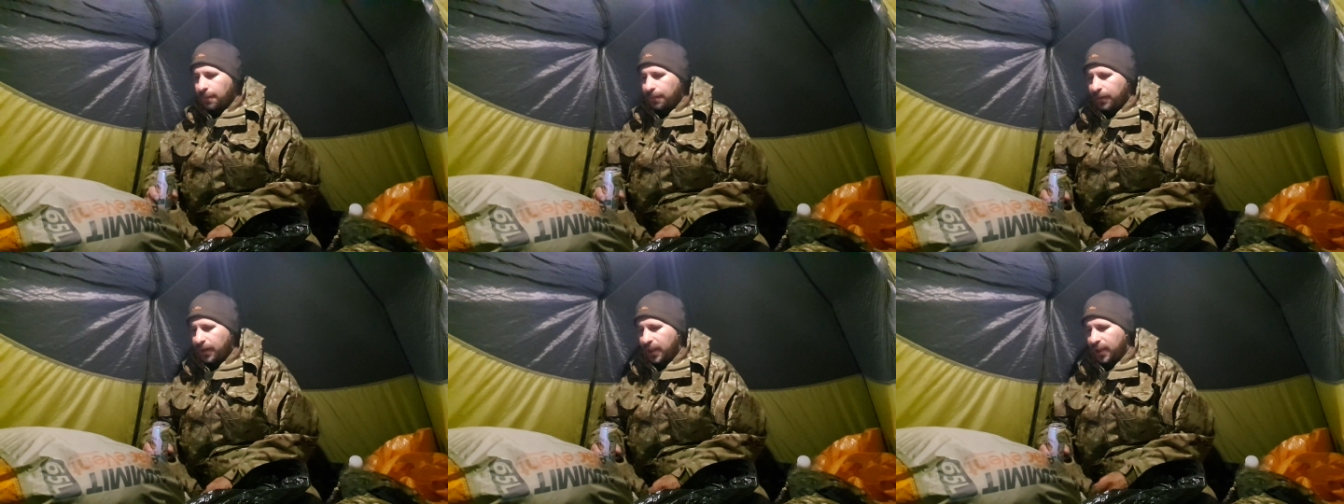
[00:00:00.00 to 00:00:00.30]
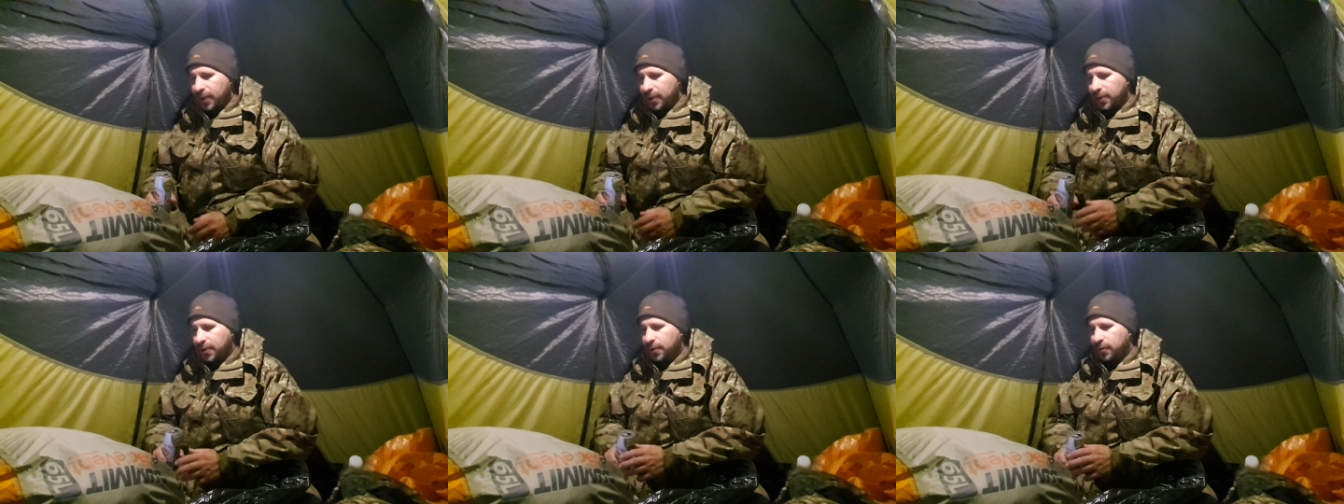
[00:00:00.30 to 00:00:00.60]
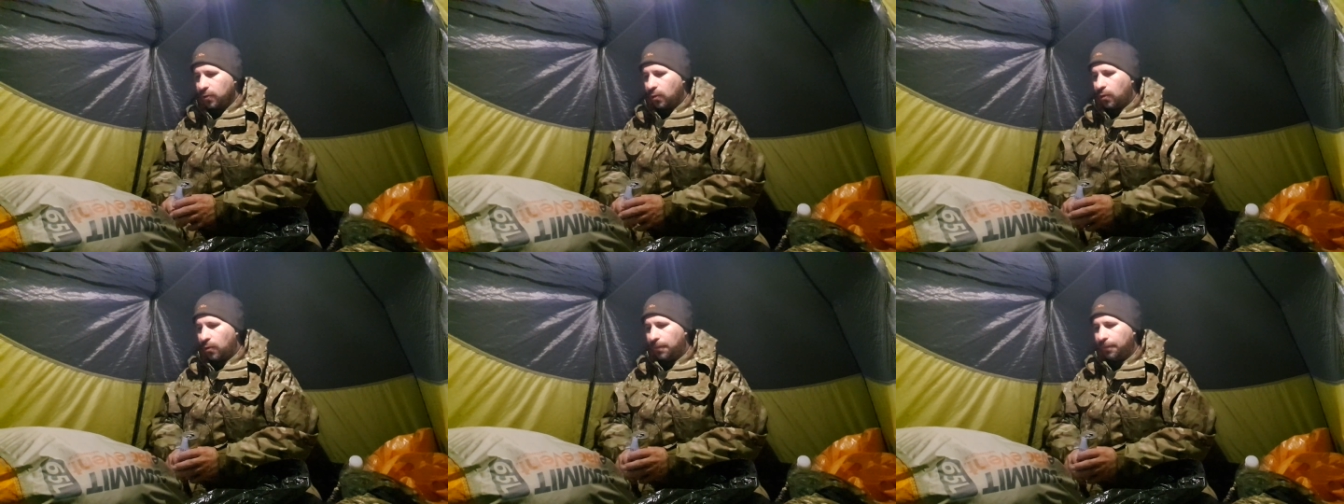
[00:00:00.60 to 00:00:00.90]
Peter
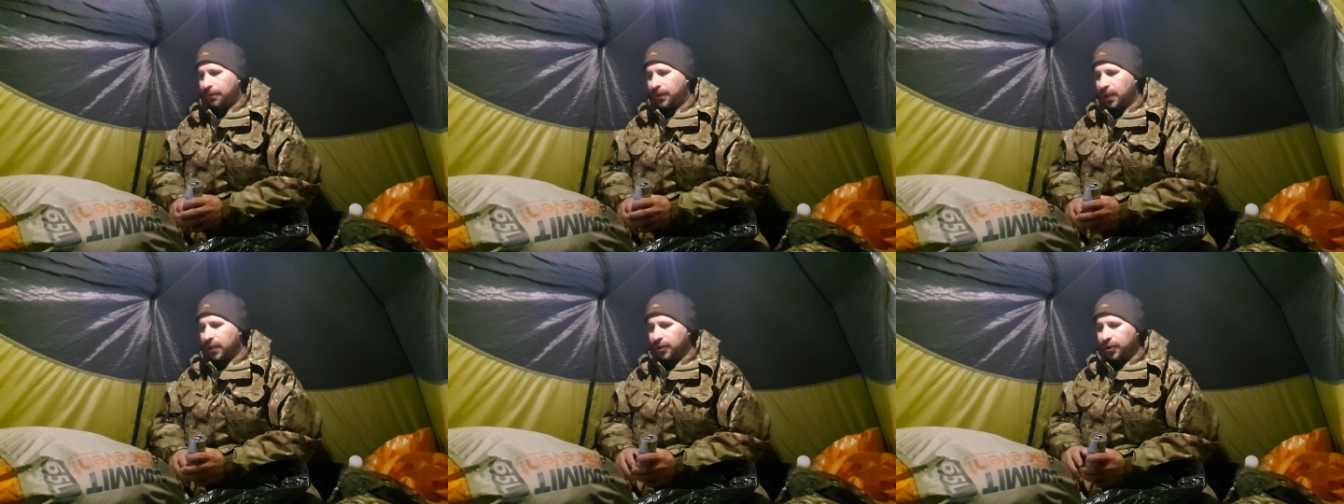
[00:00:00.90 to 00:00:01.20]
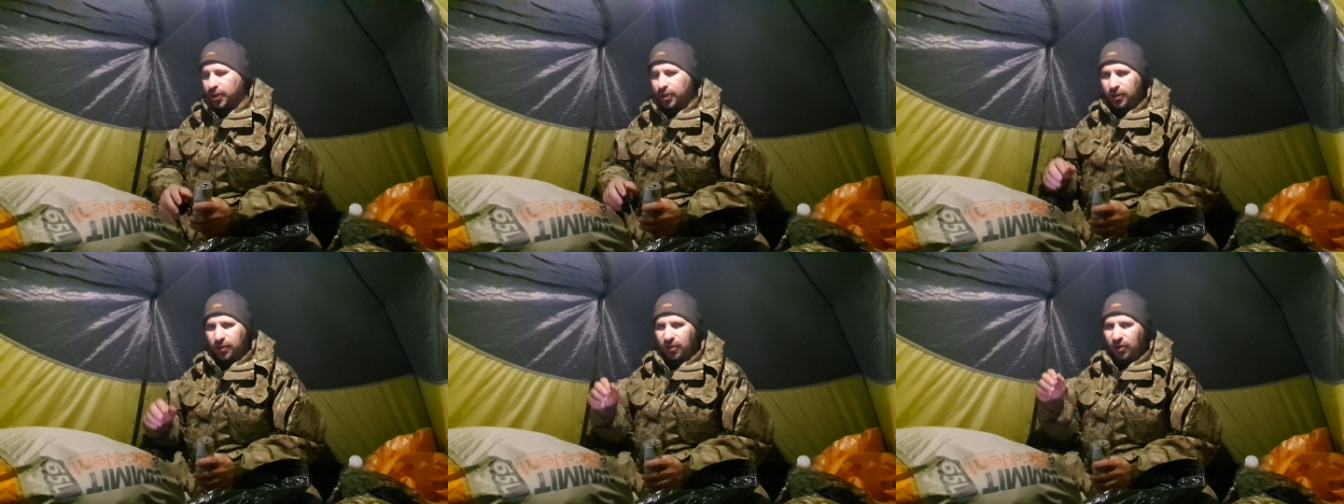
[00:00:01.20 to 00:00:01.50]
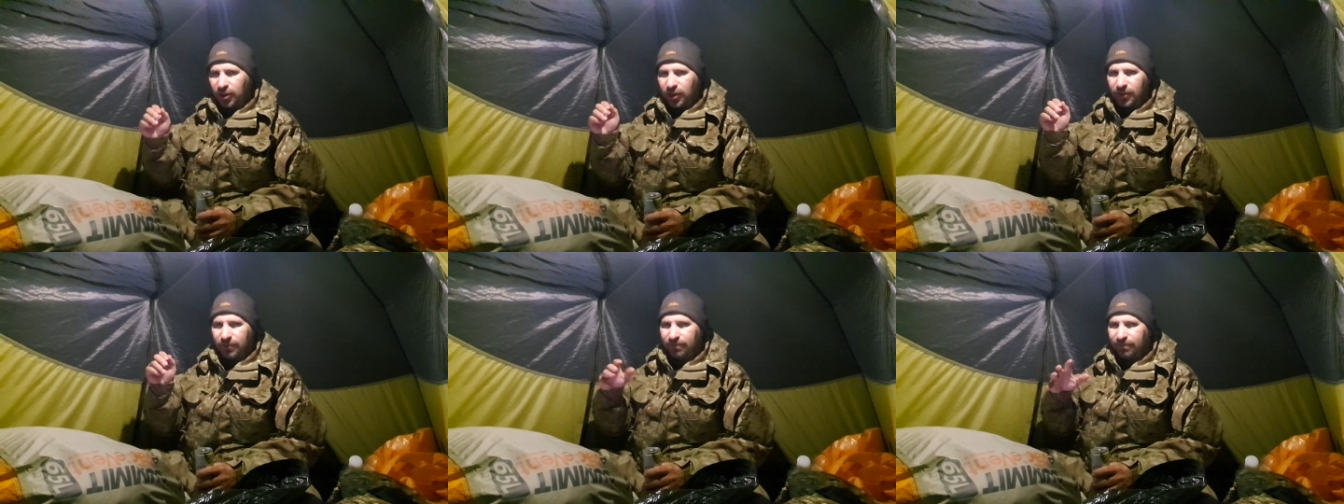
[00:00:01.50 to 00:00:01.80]
Storm. That's just
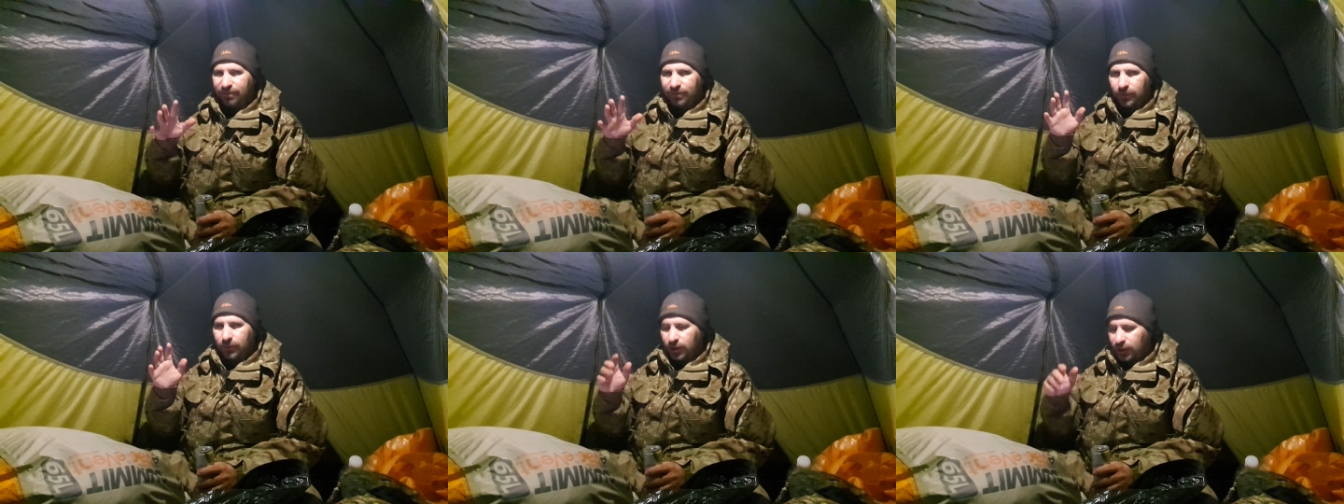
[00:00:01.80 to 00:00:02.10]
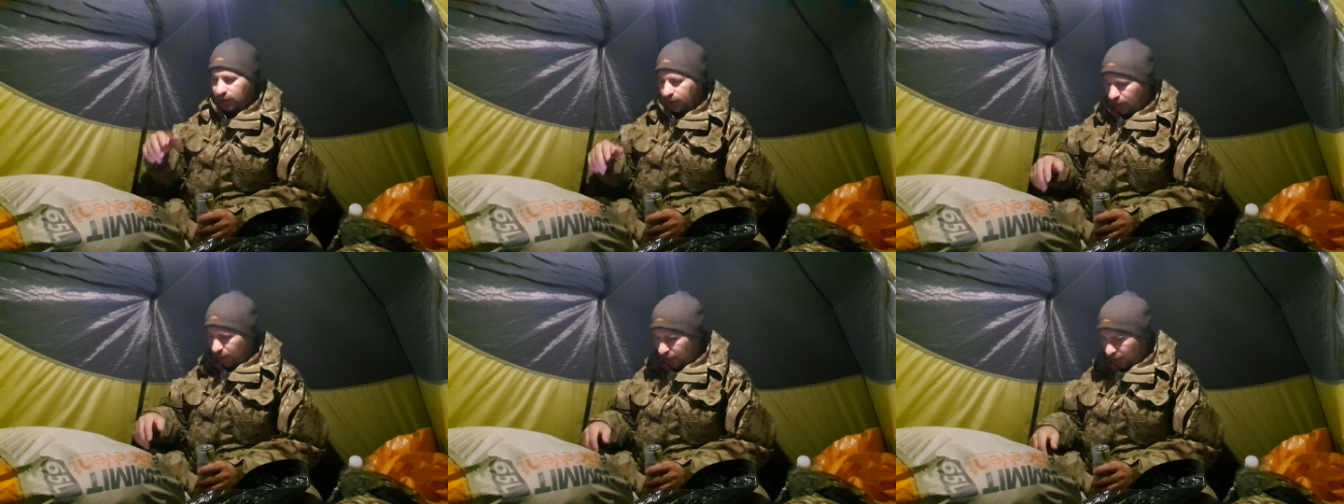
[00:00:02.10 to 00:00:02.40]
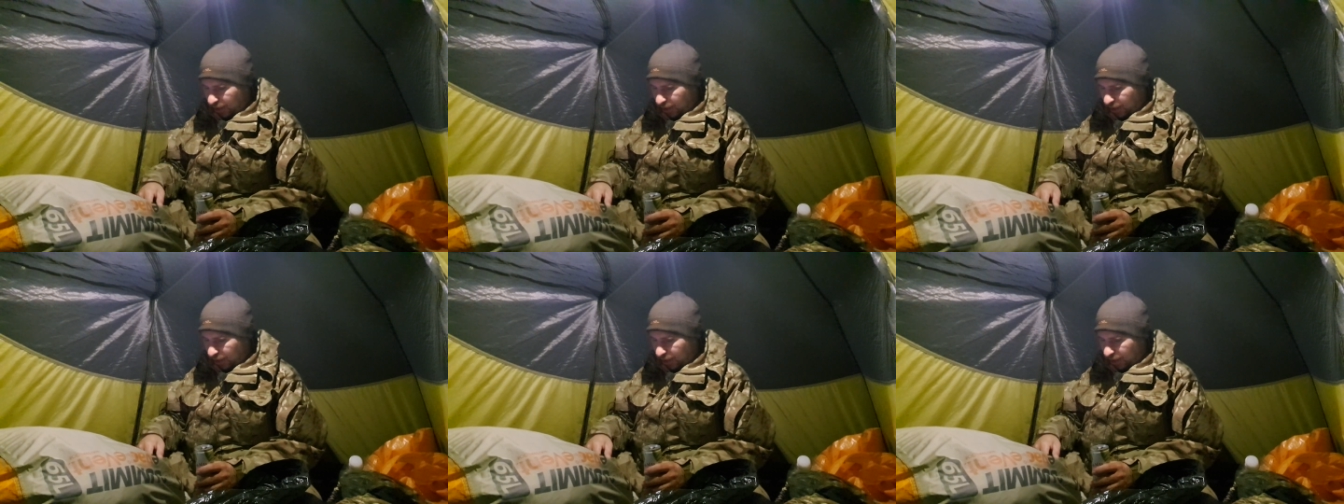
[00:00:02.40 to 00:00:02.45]
like, just in